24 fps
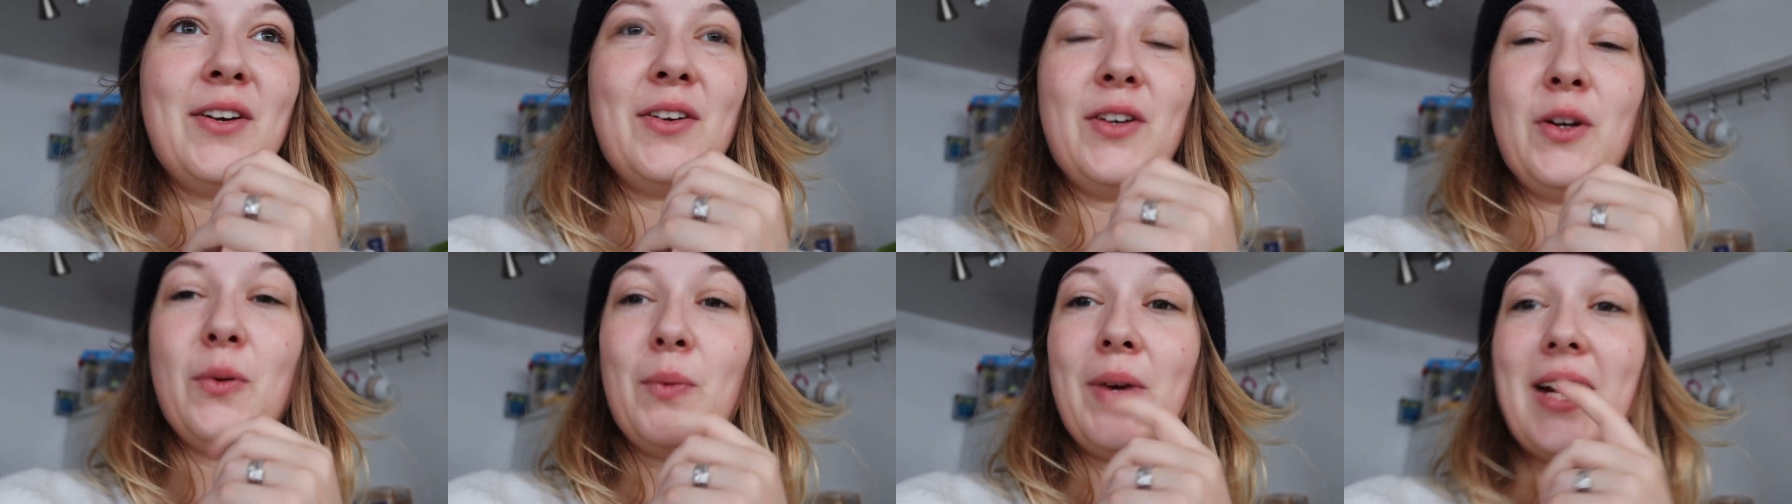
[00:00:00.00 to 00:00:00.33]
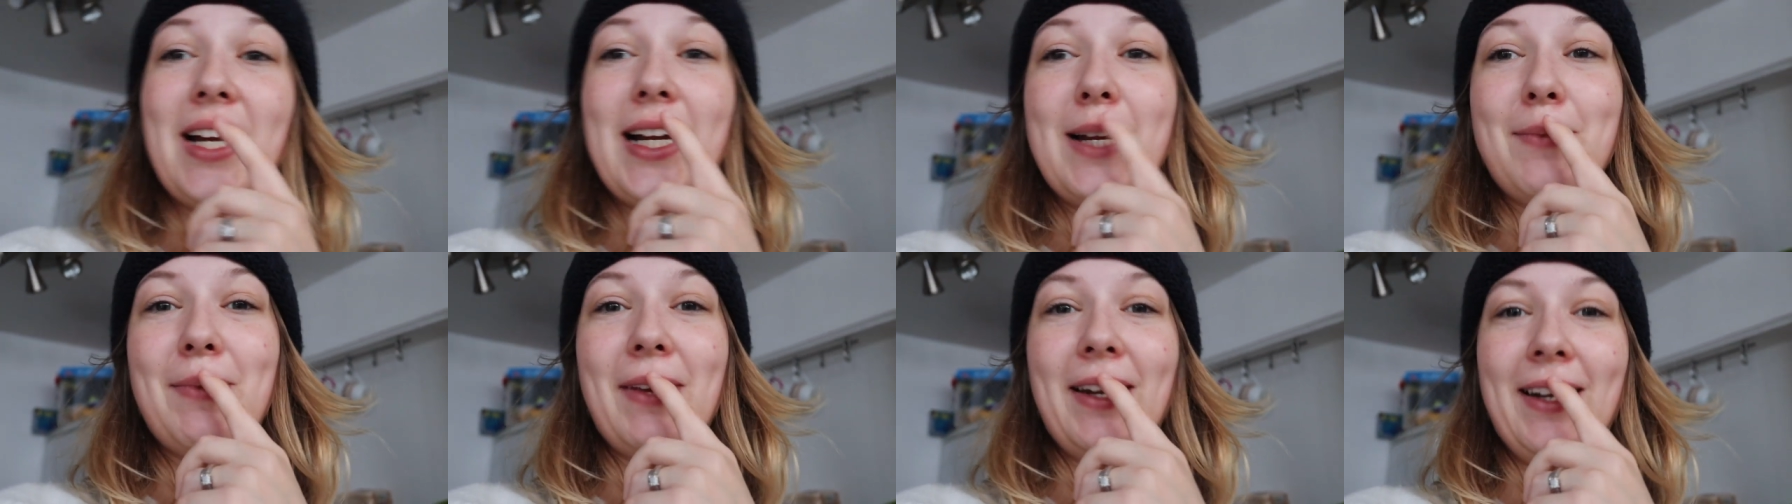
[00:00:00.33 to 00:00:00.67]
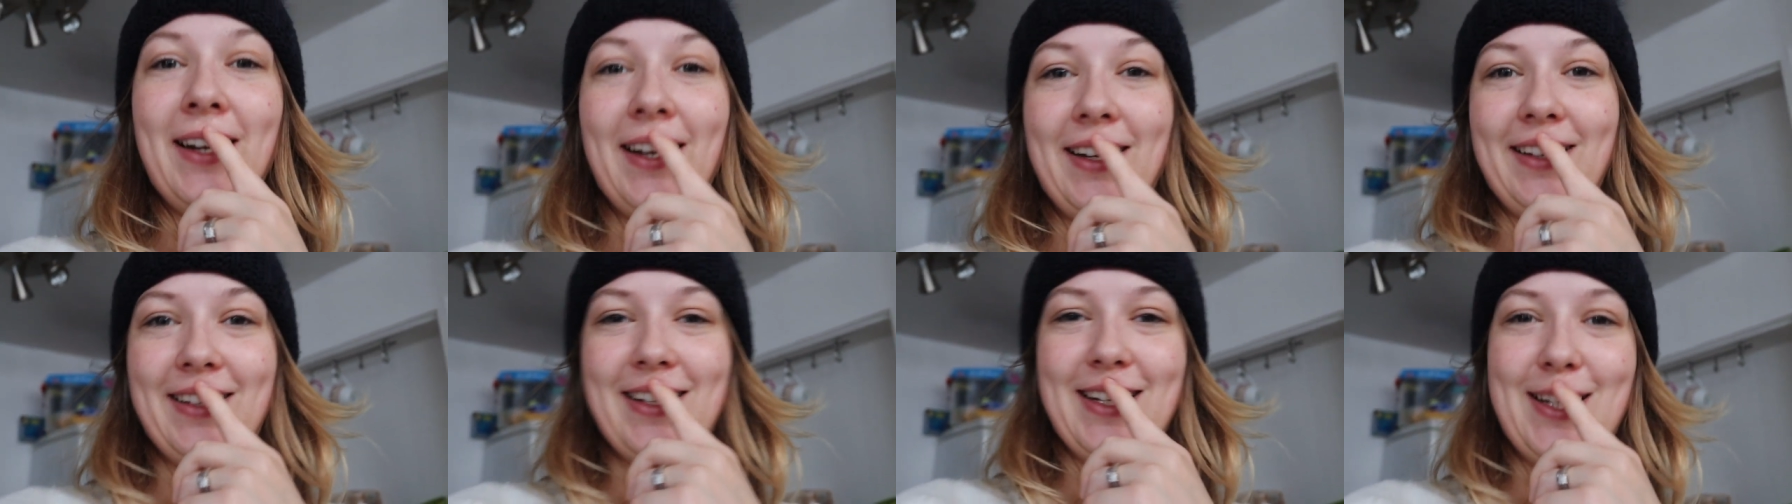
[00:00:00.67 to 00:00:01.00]
on a wheelie bin
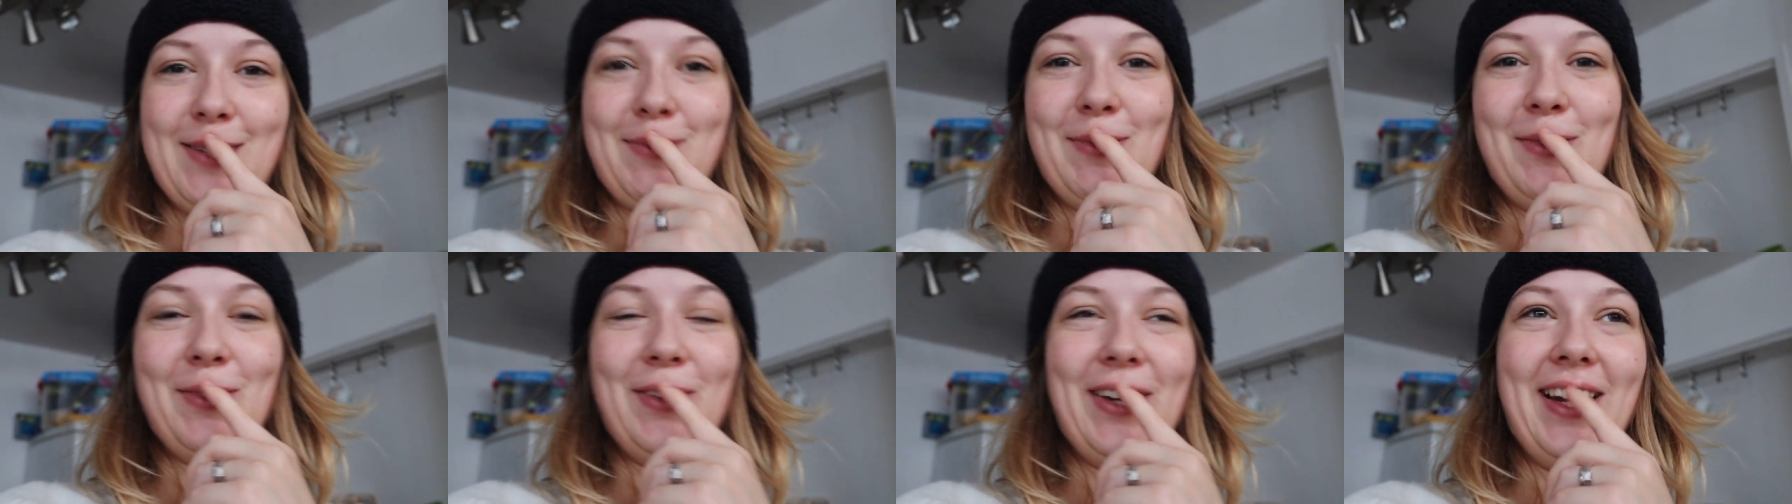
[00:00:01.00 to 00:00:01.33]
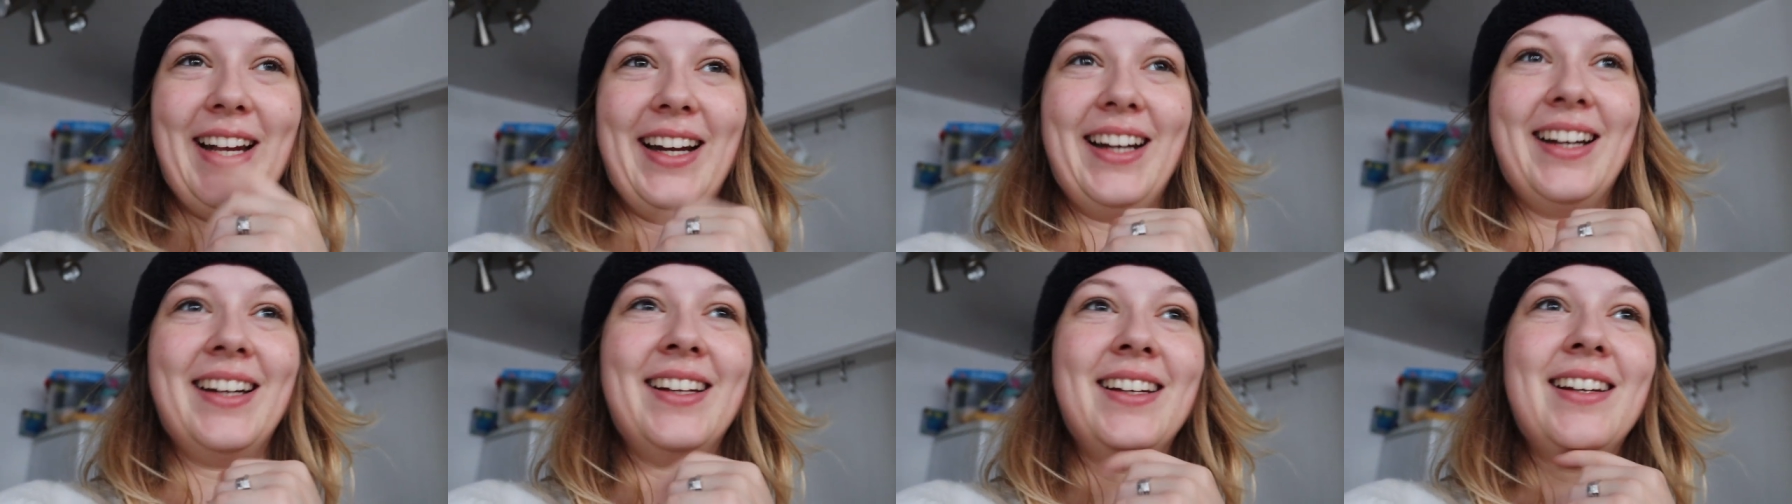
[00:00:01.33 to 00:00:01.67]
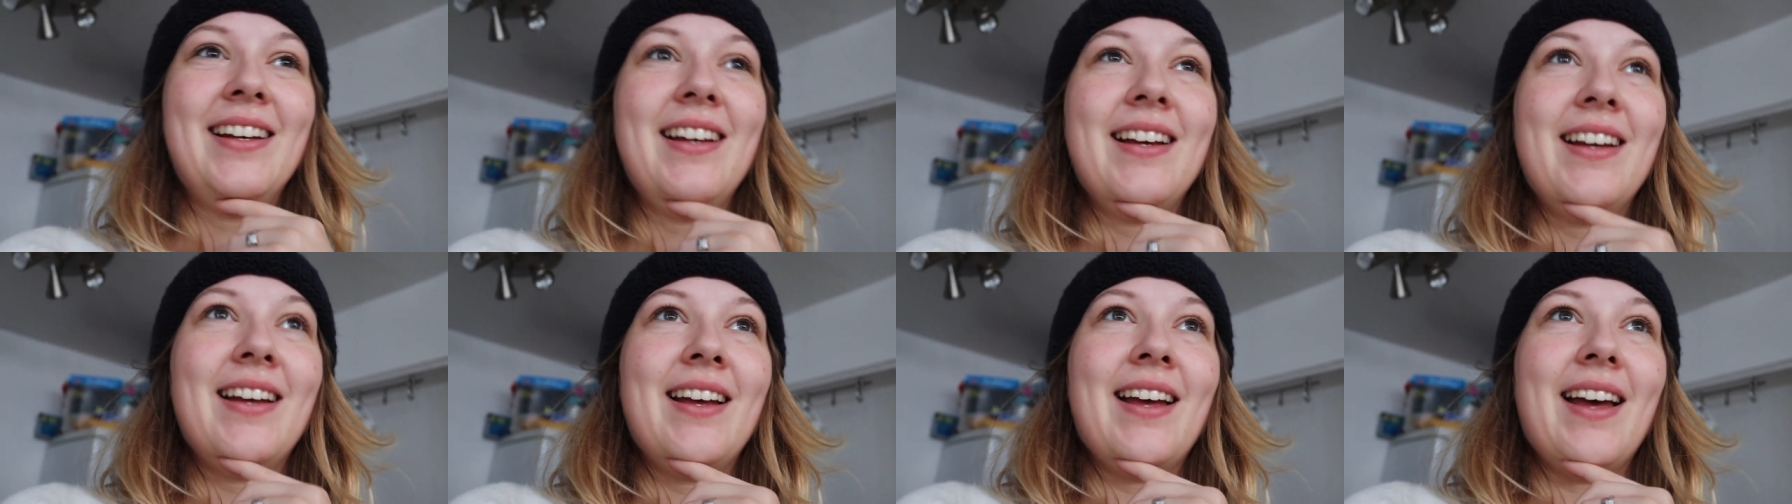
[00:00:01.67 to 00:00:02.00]
hunt this morning
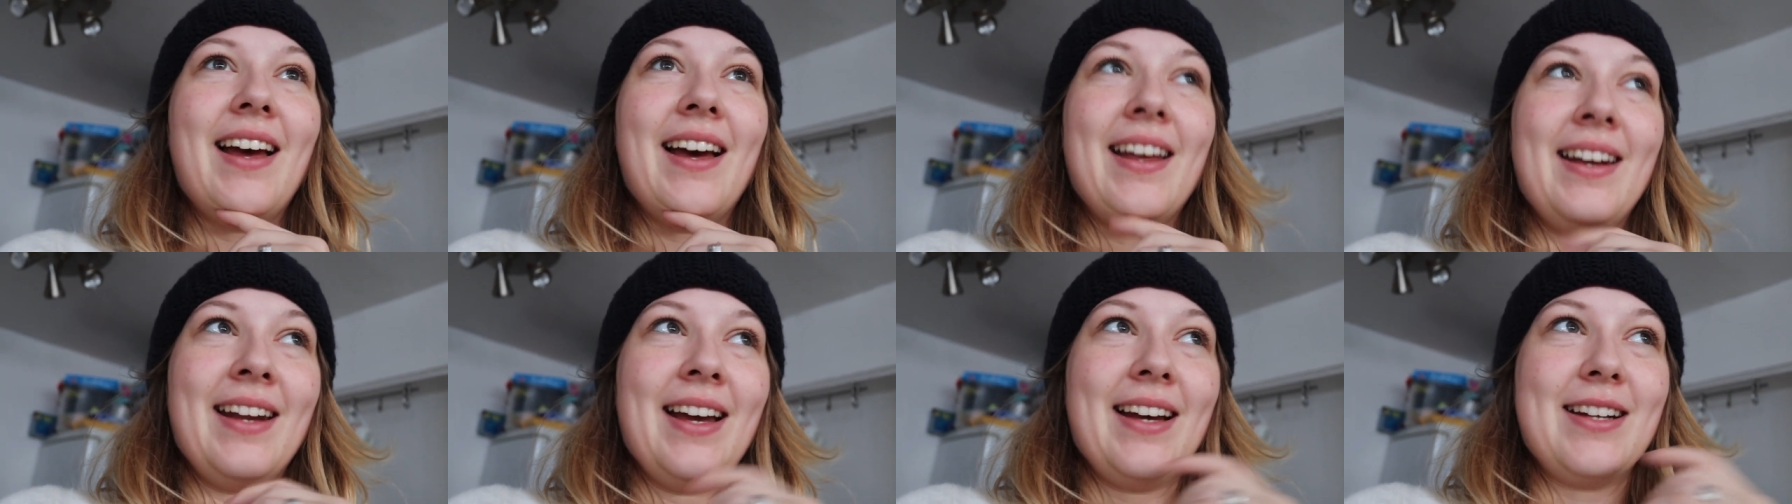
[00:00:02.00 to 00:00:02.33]
and